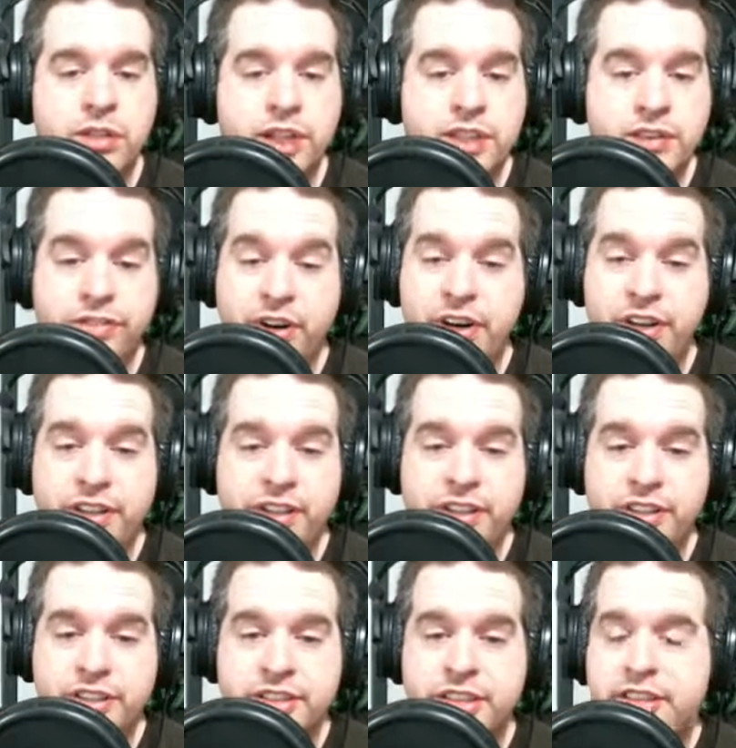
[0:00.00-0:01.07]
it's a very good
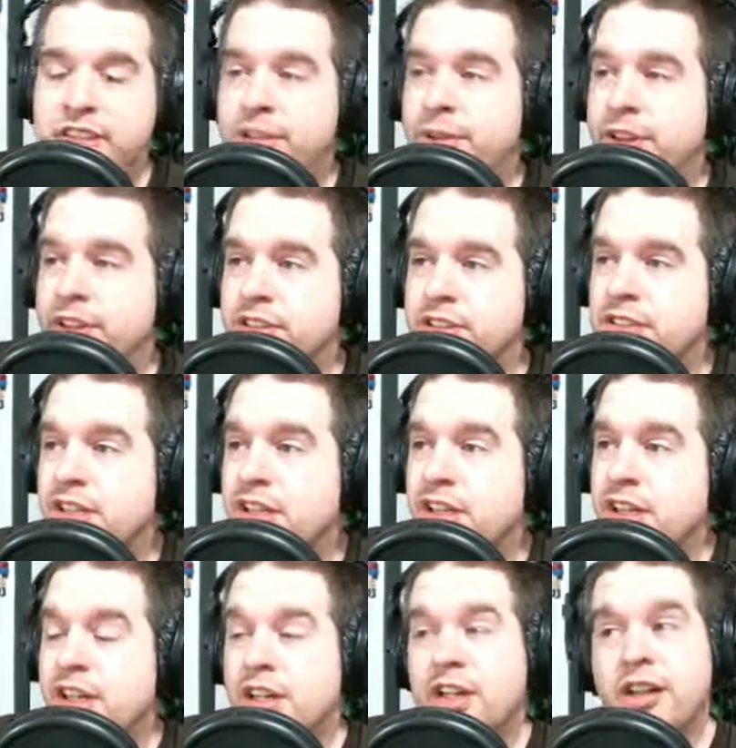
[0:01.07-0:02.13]
looking system, and
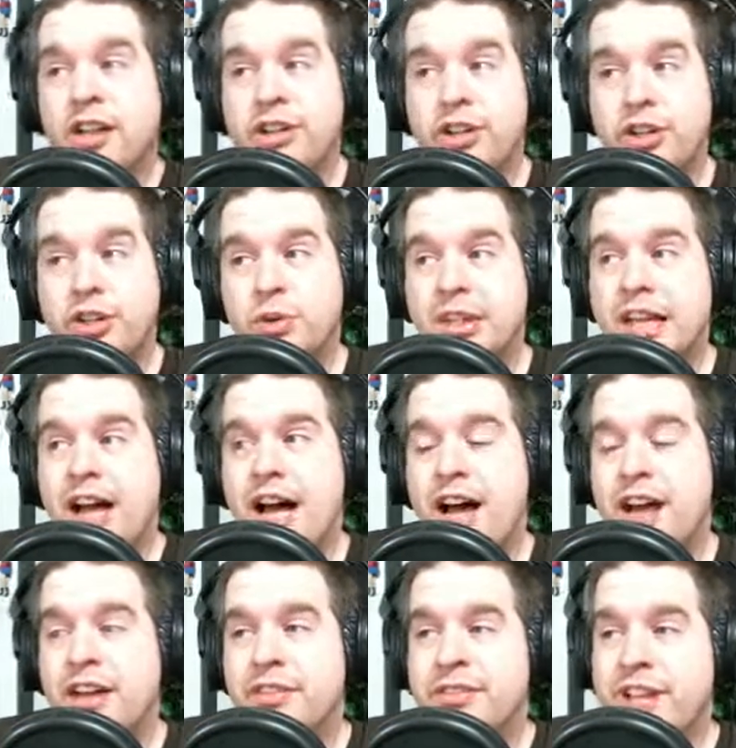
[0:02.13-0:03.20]
you can do a
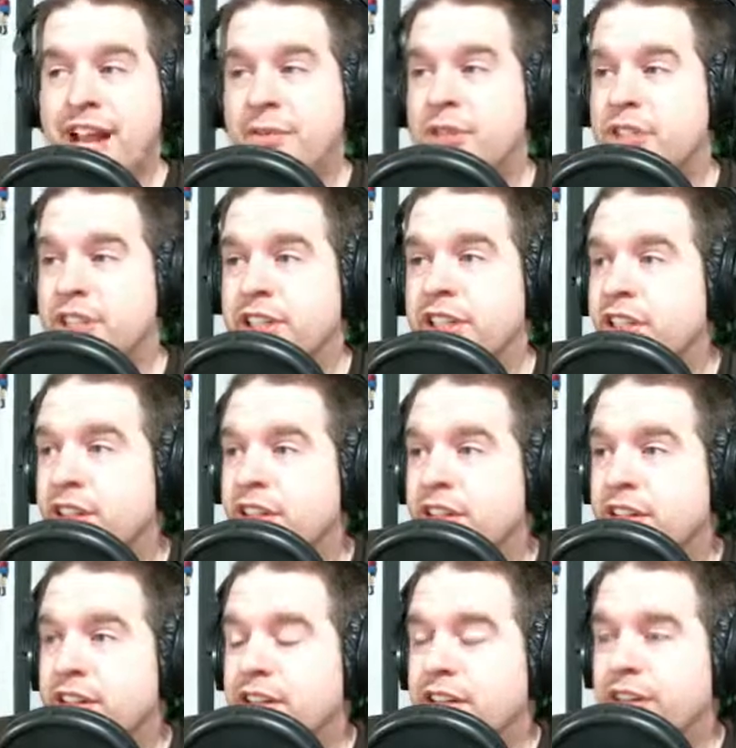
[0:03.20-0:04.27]
lot of damaging.
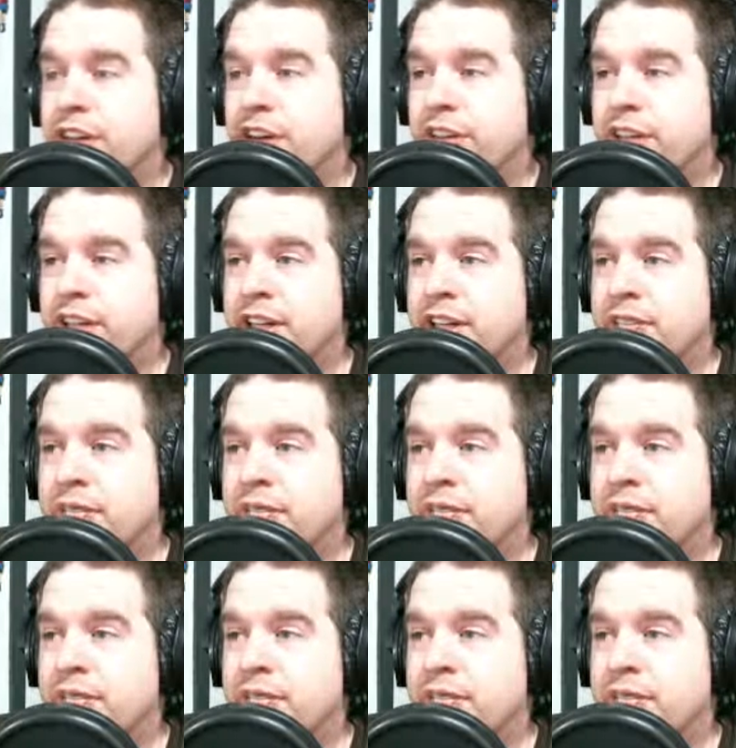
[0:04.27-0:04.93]
The